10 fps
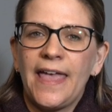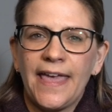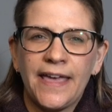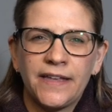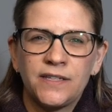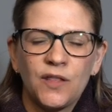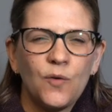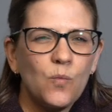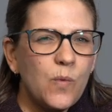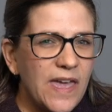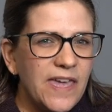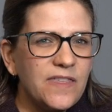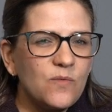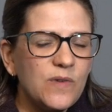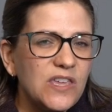and the
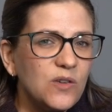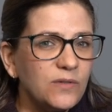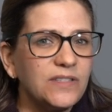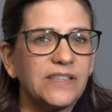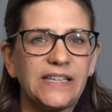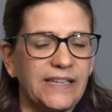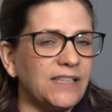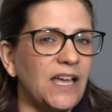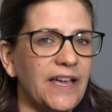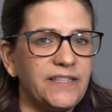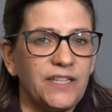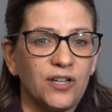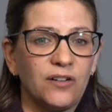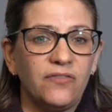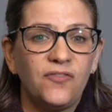way that we use leading lines
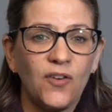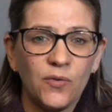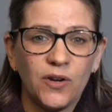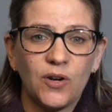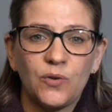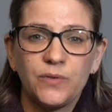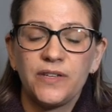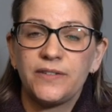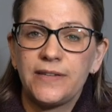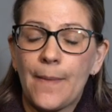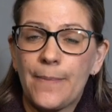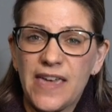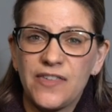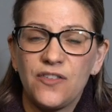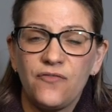in our photos to
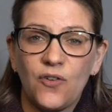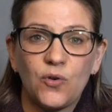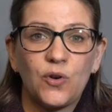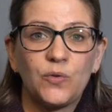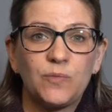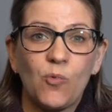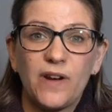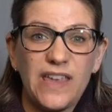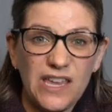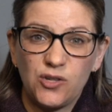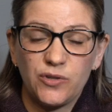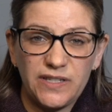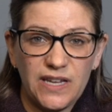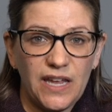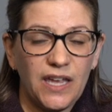make the photos more
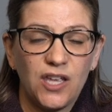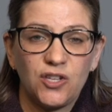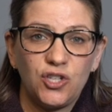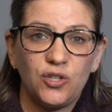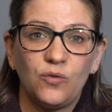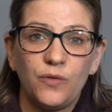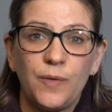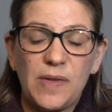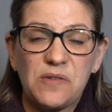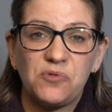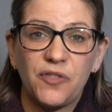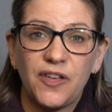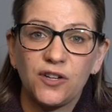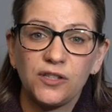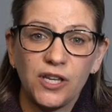interesting to the people
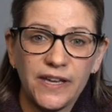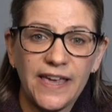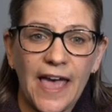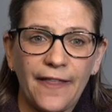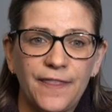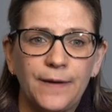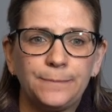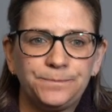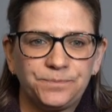that are looking at them.